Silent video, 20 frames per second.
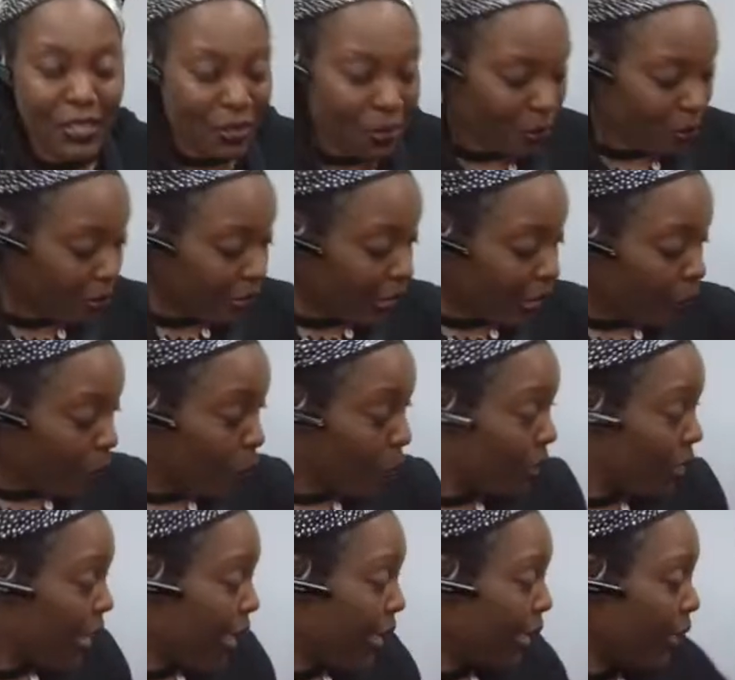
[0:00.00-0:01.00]
sure that
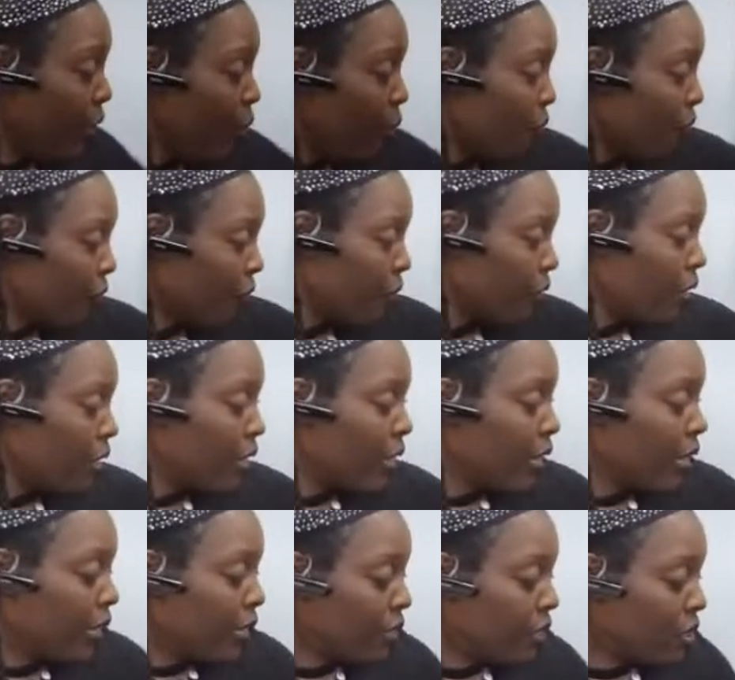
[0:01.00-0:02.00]
we head over
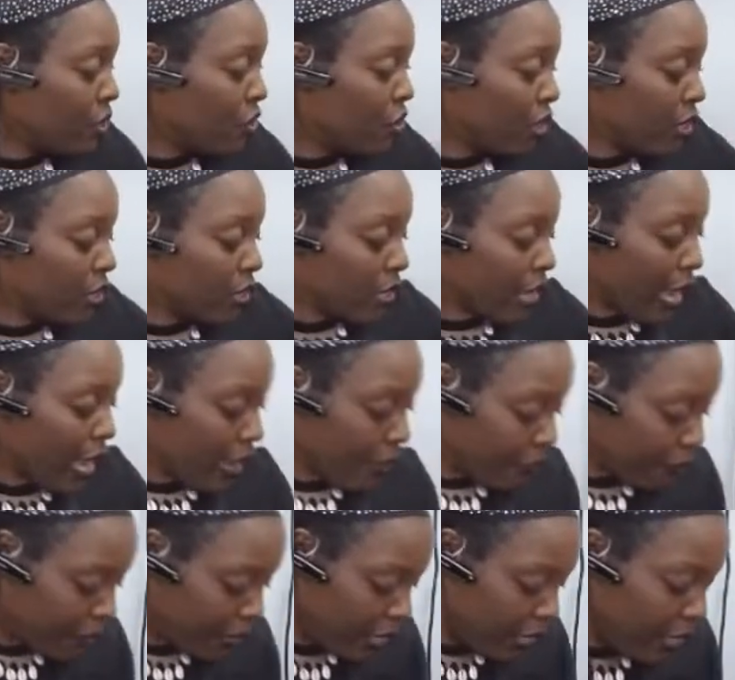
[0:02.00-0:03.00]
into Jeanna's
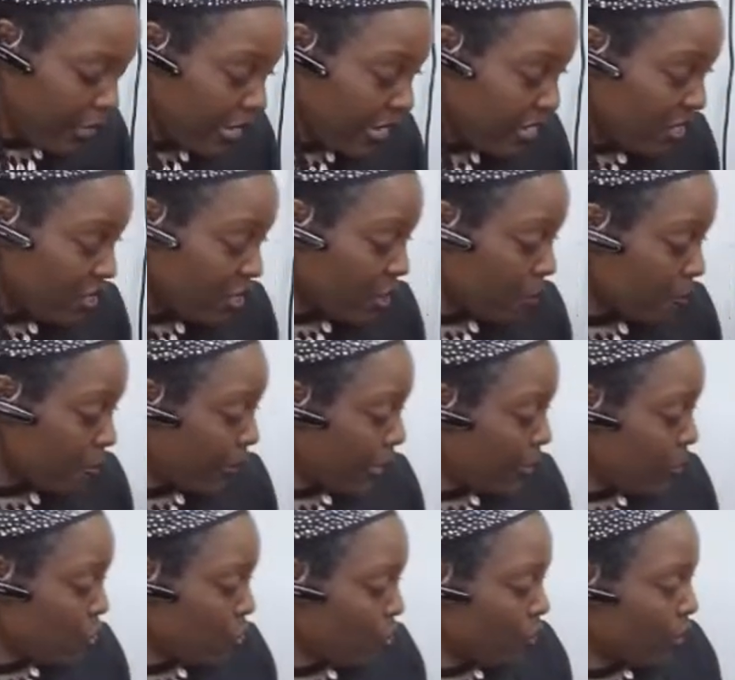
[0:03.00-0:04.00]
iFeed, into the
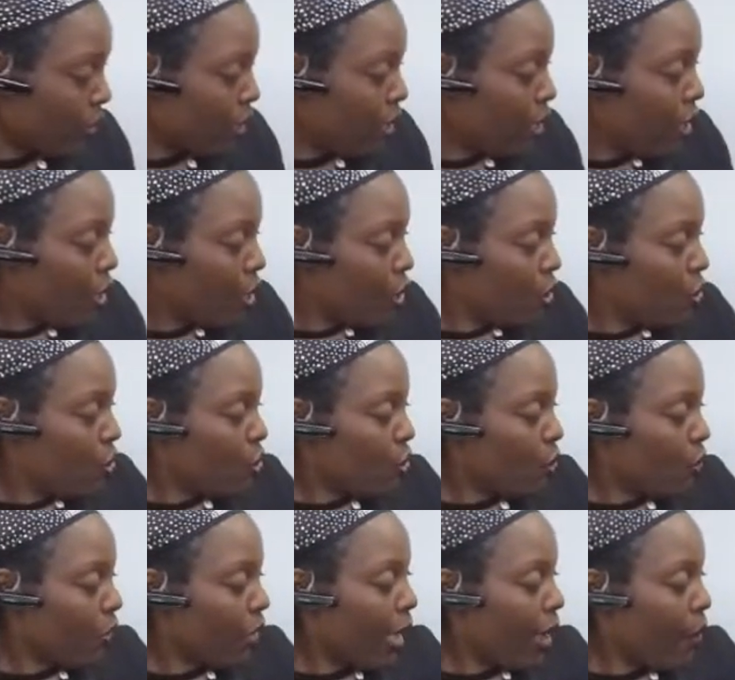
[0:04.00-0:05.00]
pantry,
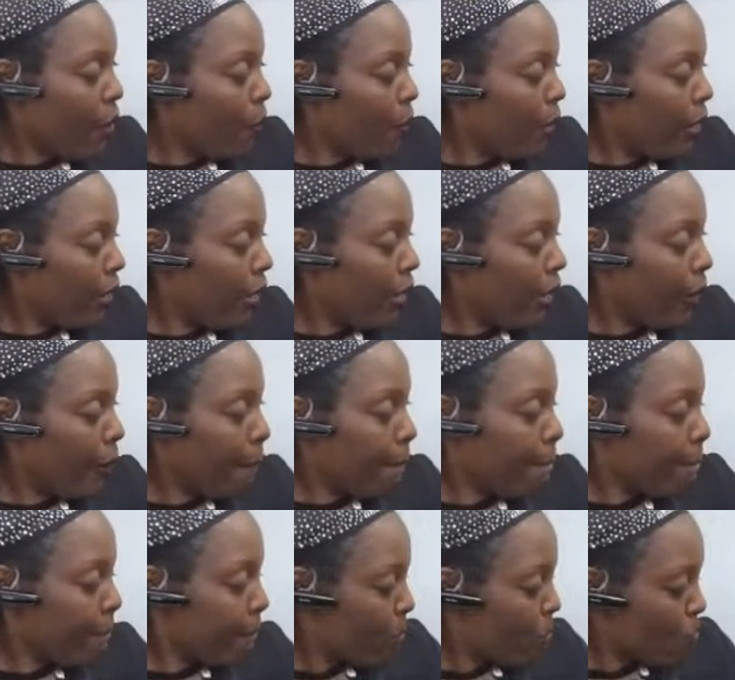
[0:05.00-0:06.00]
so that way,
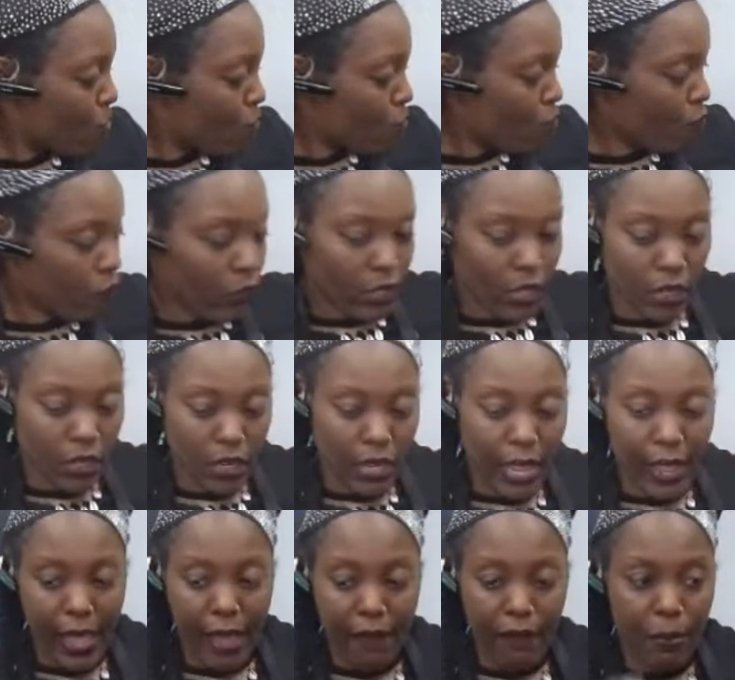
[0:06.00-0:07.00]

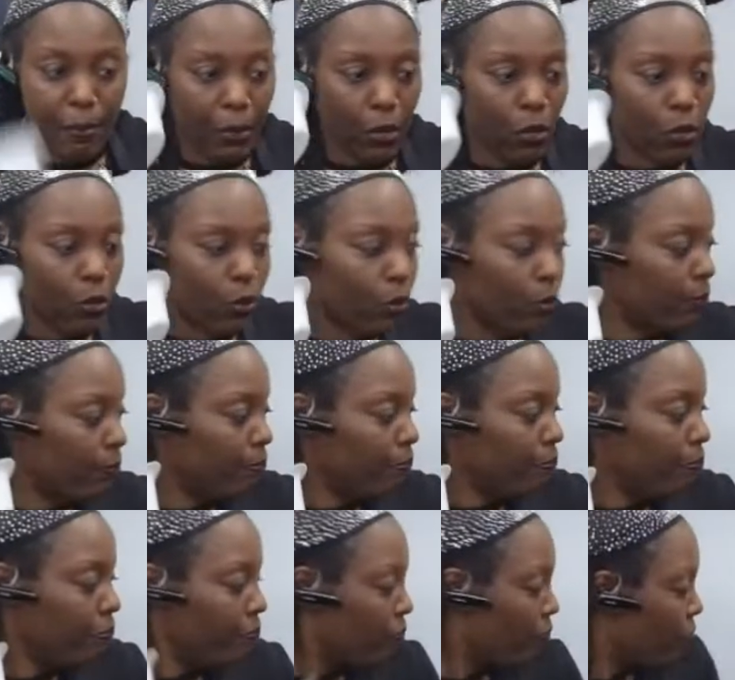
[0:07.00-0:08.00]
I have a bowl.
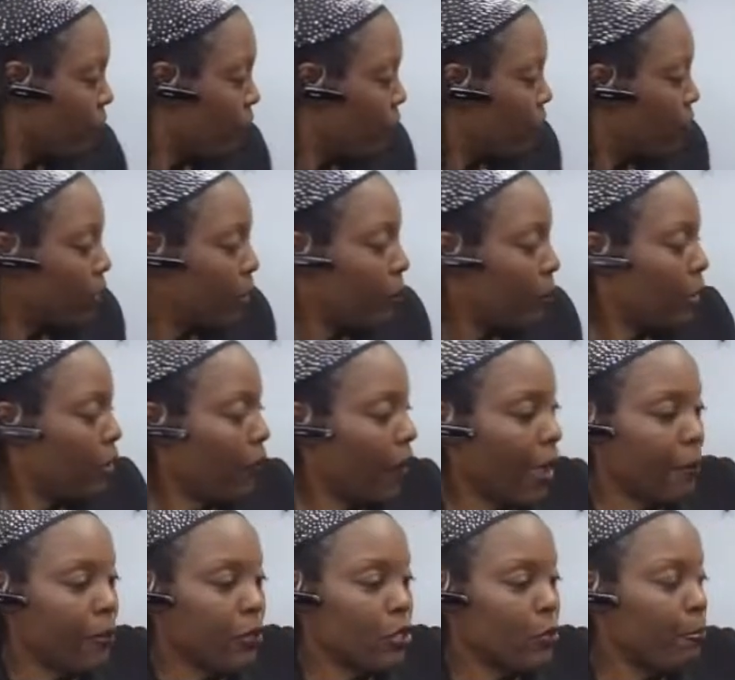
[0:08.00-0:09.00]
Let me
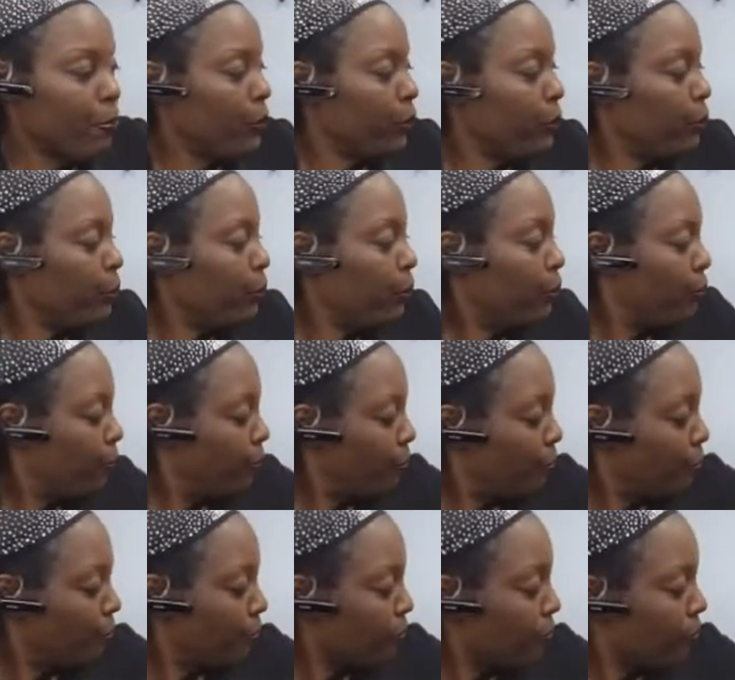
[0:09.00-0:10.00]
grab a spoon.
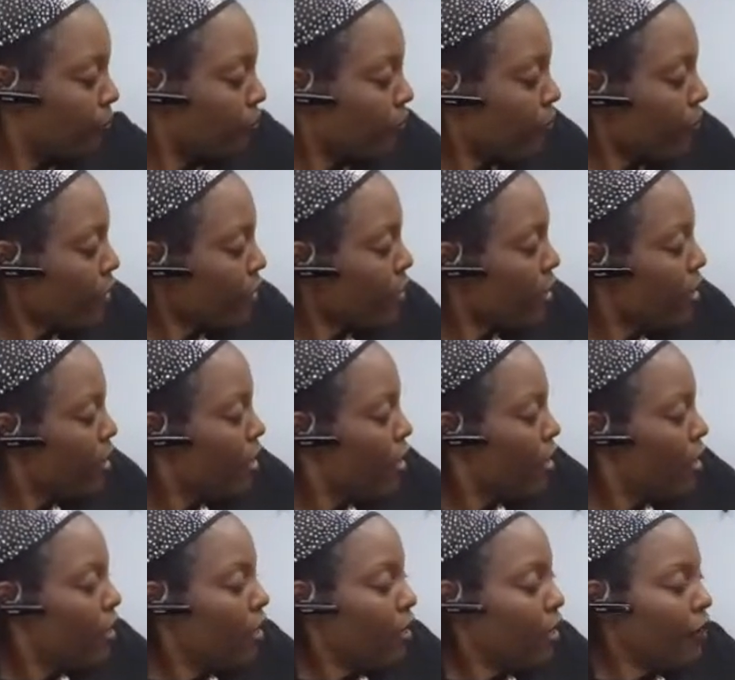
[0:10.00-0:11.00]

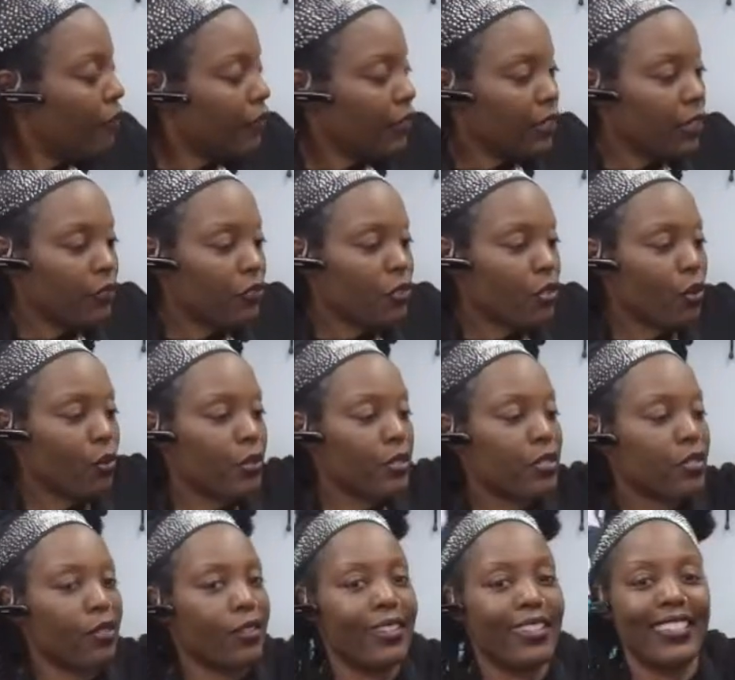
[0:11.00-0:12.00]
Love and Live Show, it's
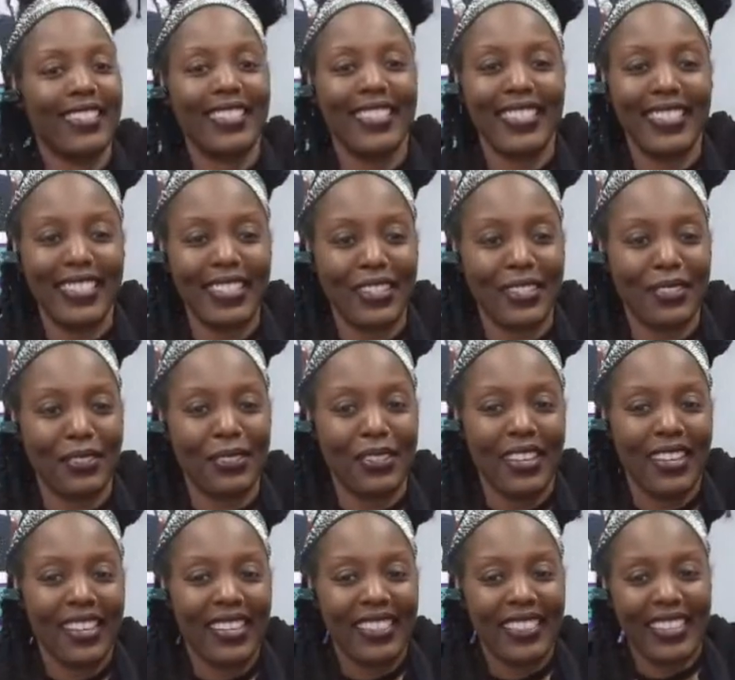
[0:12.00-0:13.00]
so good to see you.
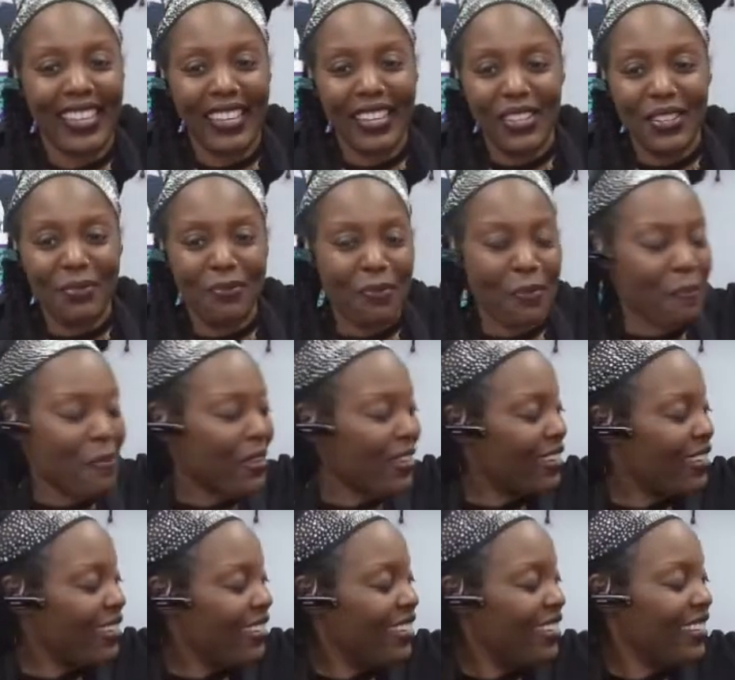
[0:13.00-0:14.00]
Thank you for
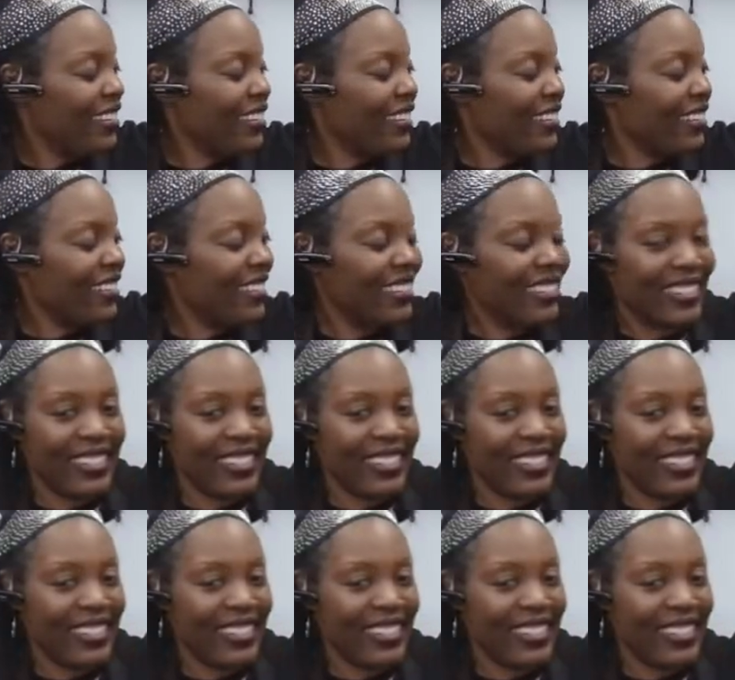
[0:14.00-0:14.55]
being here.